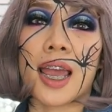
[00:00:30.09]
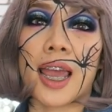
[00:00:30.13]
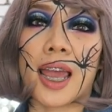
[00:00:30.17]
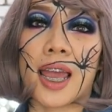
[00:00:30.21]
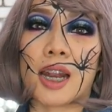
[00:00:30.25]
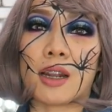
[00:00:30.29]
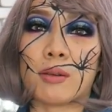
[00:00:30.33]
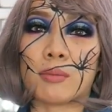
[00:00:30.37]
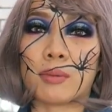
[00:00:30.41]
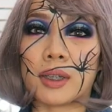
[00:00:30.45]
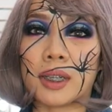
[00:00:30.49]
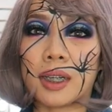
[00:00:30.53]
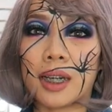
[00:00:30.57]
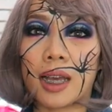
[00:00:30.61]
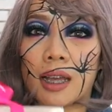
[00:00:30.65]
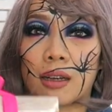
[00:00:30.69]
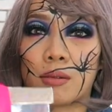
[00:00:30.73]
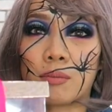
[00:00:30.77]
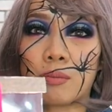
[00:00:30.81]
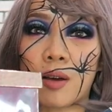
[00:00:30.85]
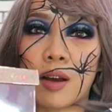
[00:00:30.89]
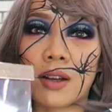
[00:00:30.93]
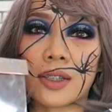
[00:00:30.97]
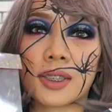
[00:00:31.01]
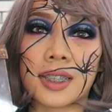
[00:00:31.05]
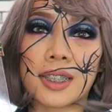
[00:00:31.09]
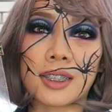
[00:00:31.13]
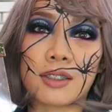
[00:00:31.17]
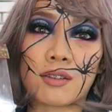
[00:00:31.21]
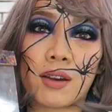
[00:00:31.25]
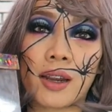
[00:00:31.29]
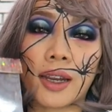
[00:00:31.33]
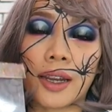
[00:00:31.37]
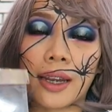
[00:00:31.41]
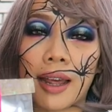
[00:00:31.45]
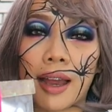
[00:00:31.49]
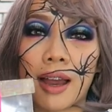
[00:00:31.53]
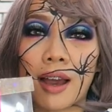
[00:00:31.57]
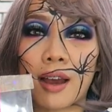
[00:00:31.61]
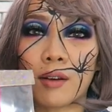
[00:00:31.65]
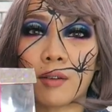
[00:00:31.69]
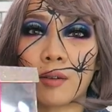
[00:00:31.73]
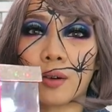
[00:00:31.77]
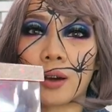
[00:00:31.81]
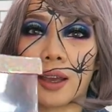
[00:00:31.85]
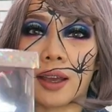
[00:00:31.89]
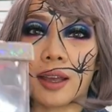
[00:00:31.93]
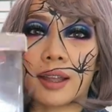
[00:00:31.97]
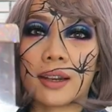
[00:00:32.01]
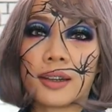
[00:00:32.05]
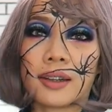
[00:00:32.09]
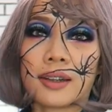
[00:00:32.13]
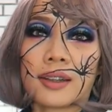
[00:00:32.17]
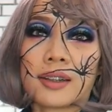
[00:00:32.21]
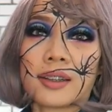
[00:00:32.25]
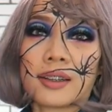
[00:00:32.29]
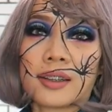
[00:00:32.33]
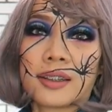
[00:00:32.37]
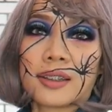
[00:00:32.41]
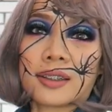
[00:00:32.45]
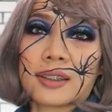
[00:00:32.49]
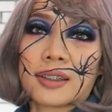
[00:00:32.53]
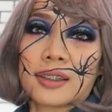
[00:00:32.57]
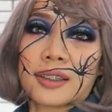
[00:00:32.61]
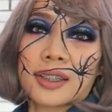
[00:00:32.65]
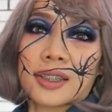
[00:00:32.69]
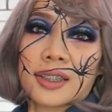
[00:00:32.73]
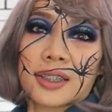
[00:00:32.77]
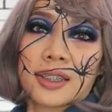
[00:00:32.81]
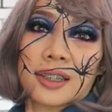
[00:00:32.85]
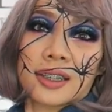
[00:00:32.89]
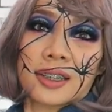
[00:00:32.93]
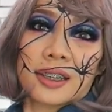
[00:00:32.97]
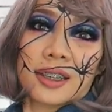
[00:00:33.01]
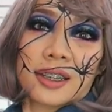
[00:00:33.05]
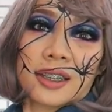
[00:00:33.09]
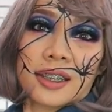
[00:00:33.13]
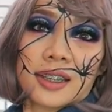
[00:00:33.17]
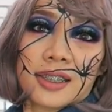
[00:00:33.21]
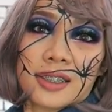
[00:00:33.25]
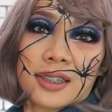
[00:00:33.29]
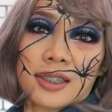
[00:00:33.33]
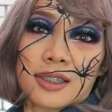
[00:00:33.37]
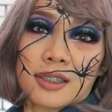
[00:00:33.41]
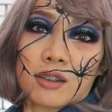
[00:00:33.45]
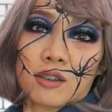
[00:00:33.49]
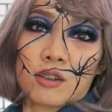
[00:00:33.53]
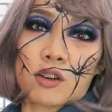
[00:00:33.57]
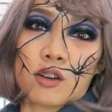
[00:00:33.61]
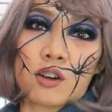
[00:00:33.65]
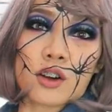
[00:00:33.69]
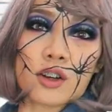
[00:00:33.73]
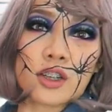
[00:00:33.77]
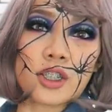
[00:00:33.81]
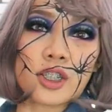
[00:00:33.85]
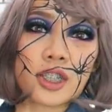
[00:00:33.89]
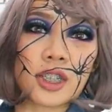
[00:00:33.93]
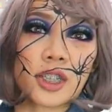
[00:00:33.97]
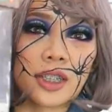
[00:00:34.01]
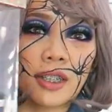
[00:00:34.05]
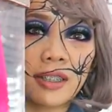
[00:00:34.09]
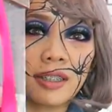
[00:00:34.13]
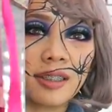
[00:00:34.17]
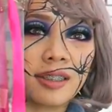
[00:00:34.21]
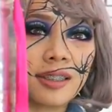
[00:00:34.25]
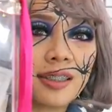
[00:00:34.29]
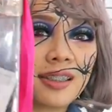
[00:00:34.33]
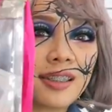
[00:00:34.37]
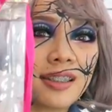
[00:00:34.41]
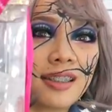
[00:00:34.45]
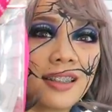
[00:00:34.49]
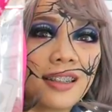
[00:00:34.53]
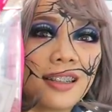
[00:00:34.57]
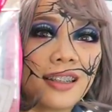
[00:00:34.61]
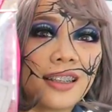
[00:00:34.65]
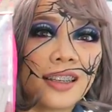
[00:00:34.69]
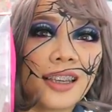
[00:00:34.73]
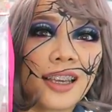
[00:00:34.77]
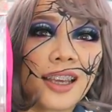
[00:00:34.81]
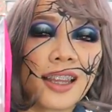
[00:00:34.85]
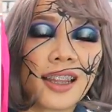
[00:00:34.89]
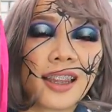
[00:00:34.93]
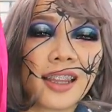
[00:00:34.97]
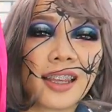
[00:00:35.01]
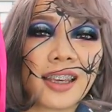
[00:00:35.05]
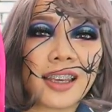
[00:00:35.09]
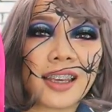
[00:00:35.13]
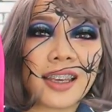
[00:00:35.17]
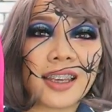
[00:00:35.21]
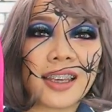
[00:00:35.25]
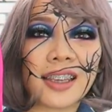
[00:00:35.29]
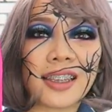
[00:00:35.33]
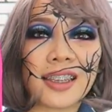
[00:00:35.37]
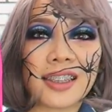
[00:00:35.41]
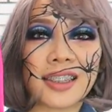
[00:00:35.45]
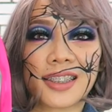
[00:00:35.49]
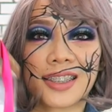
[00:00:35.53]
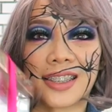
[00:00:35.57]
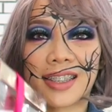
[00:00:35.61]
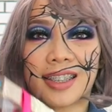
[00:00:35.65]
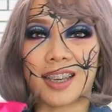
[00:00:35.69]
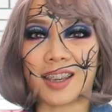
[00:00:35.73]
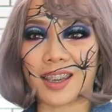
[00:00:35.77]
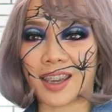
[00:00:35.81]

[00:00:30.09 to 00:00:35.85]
And I'm gonna unbox this right now, and it's so gorgeous. Look at this.